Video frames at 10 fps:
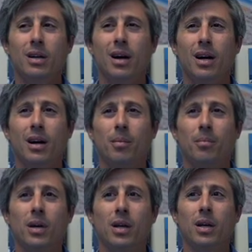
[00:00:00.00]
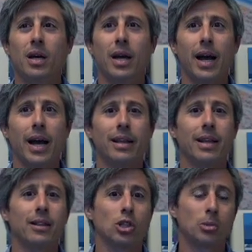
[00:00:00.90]
And
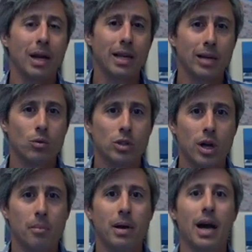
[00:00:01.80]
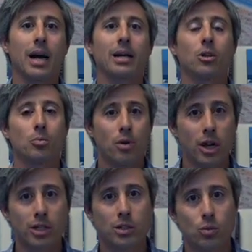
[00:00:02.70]
then the spending was cut back, and the
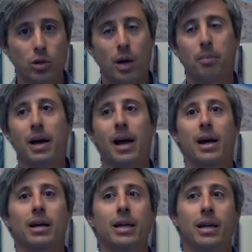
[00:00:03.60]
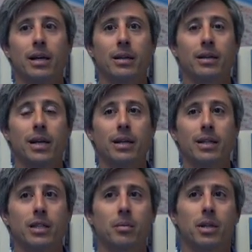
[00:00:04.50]
projects were cut back, and
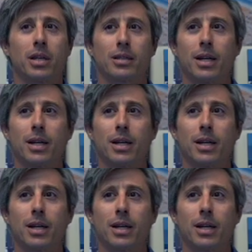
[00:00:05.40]
these type of things.